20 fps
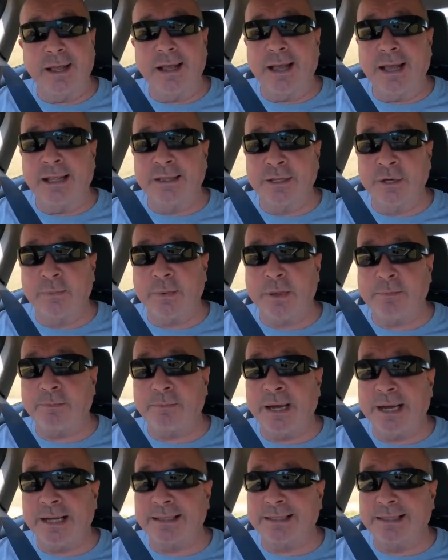a little bit
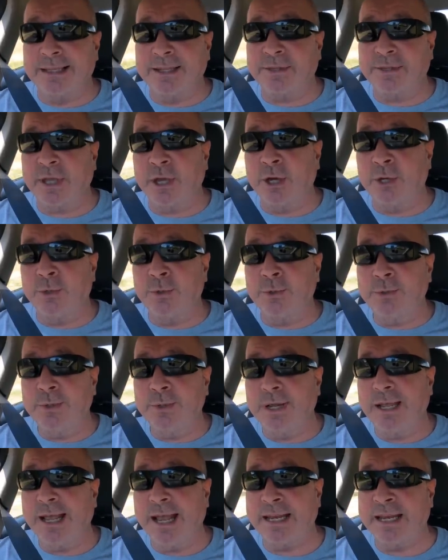past Lithgow,
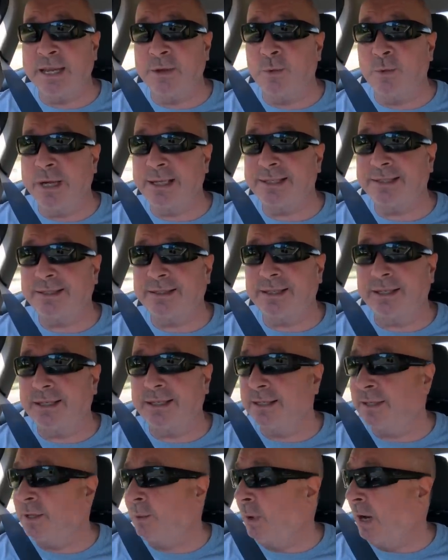heading west
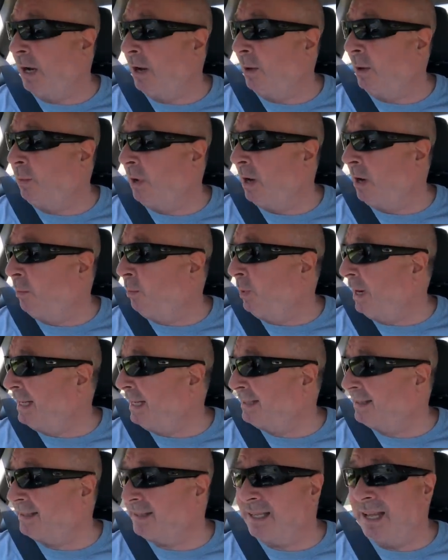in the wild wild
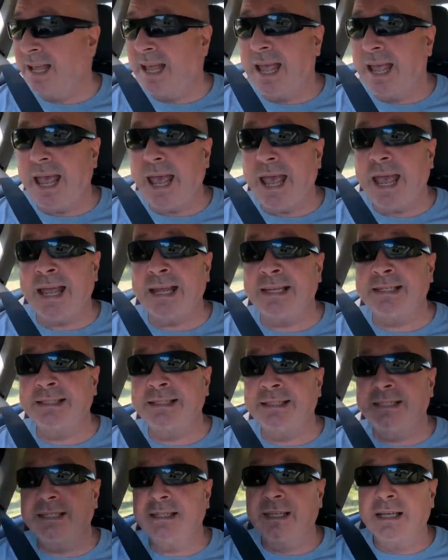west.
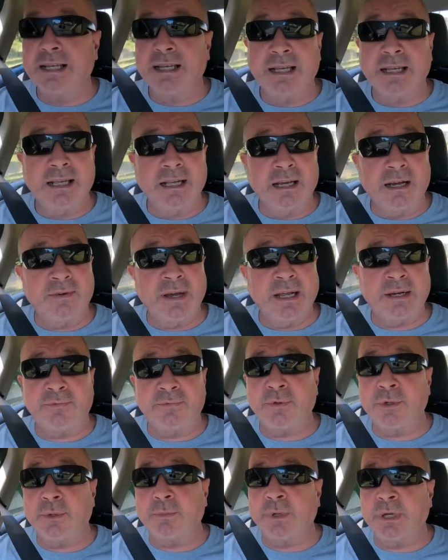And I've had a
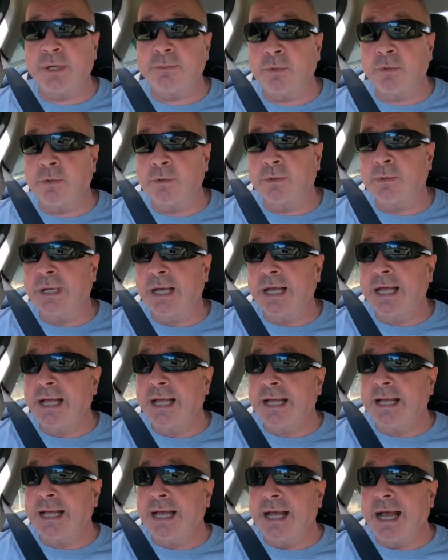few people
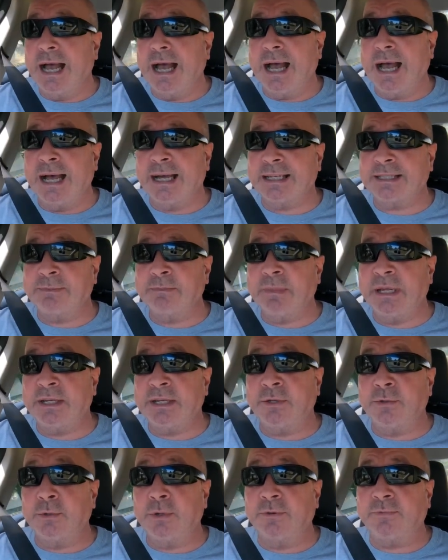ask me
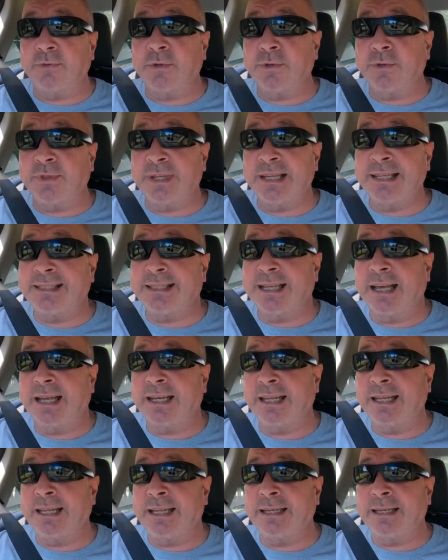to do a few things
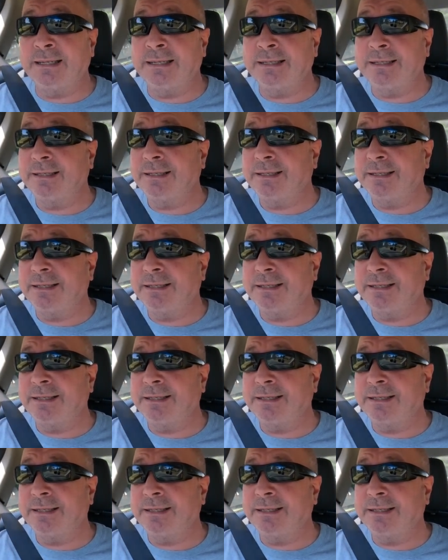out here.